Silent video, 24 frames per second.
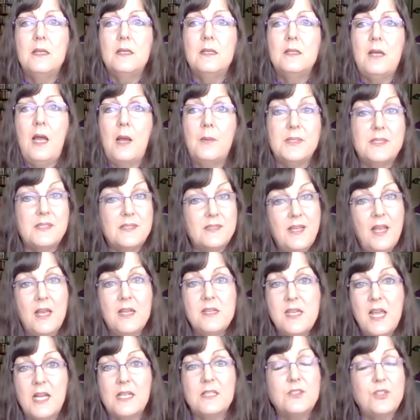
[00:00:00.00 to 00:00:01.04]
I would
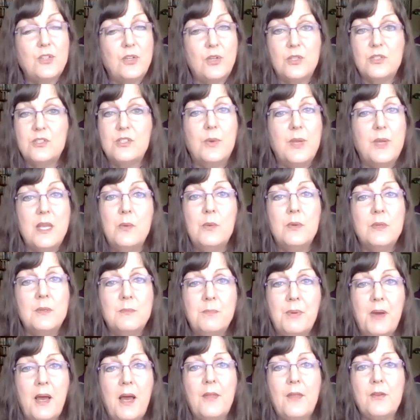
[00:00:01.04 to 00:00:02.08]
stand next to her so he
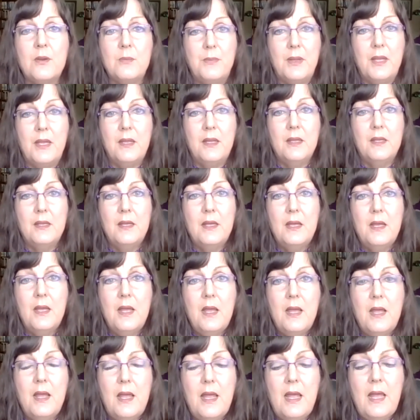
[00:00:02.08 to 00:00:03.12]
wouldn't bother me.
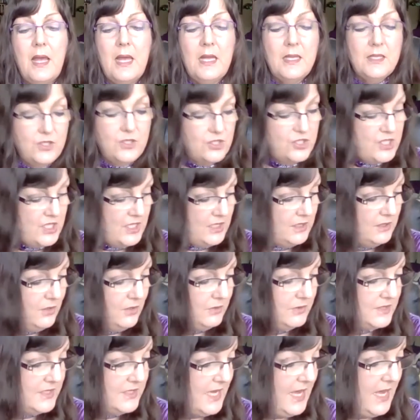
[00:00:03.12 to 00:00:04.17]
And she
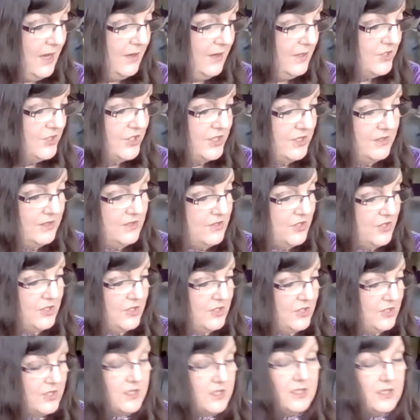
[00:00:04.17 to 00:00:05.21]
looked down and
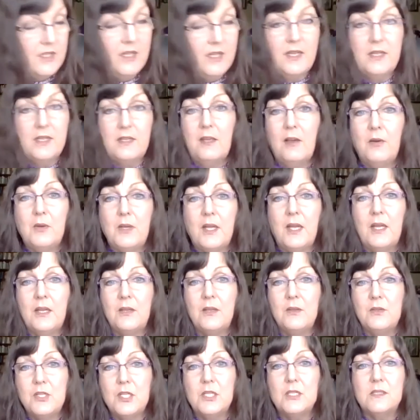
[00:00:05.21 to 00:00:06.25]
she's like, okay, you can
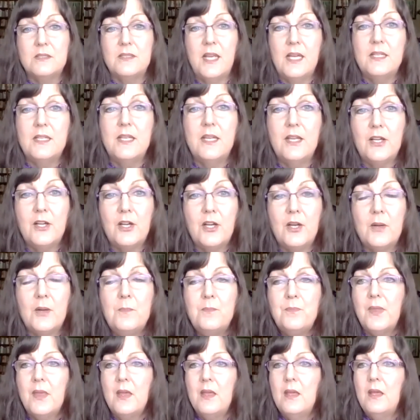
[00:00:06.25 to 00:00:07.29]
stand here.
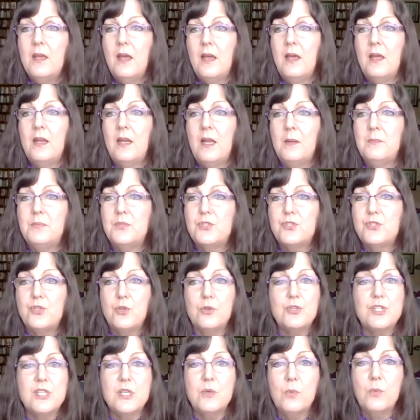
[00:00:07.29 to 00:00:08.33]
And I'm sure she
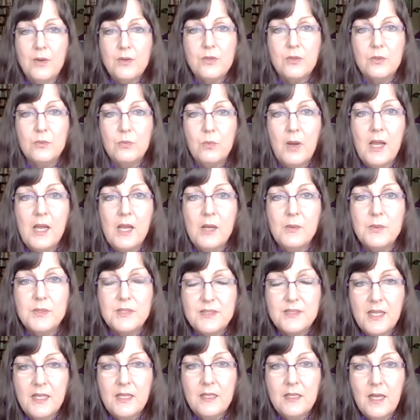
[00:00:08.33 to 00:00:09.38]
wondered why I was standing
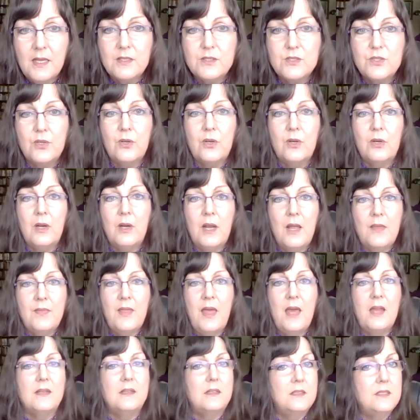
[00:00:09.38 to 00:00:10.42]
next to her. And
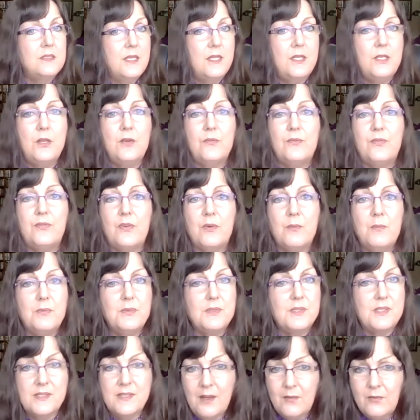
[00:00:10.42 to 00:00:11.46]
that continued for
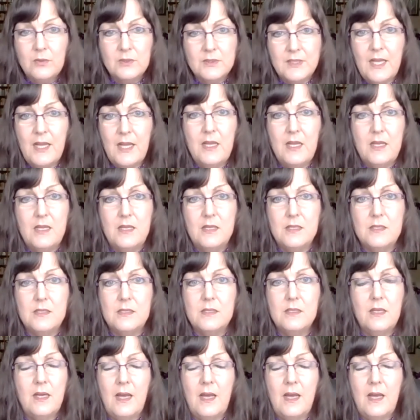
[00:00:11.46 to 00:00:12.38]
several days.